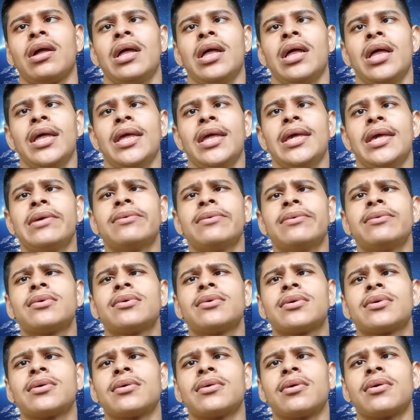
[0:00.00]
you
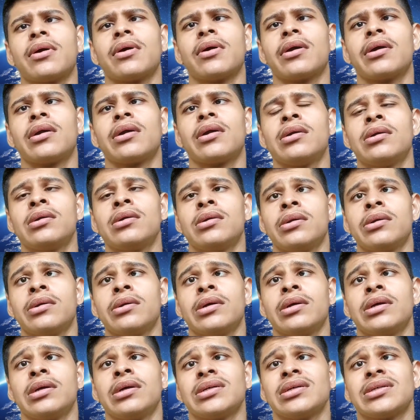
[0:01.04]
could
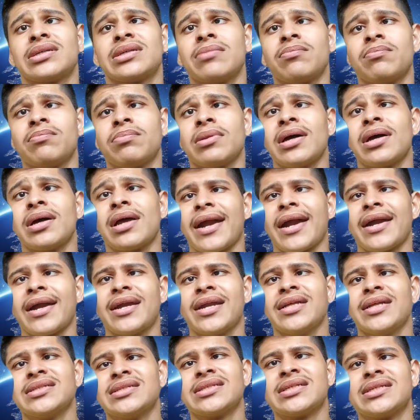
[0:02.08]
simply write
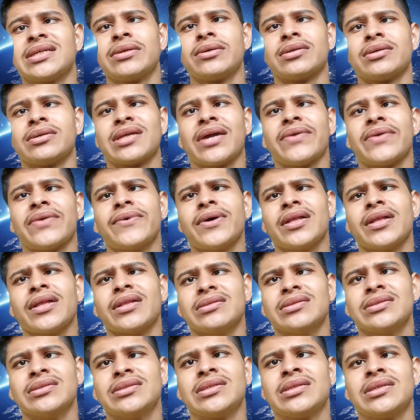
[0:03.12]
in zeros and
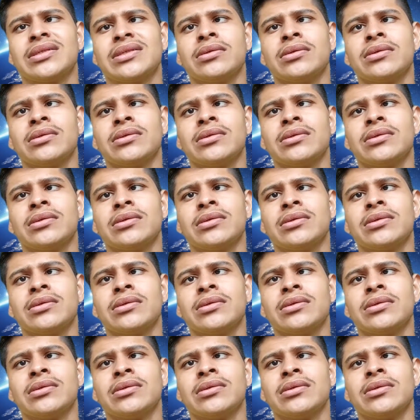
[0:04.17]
ones,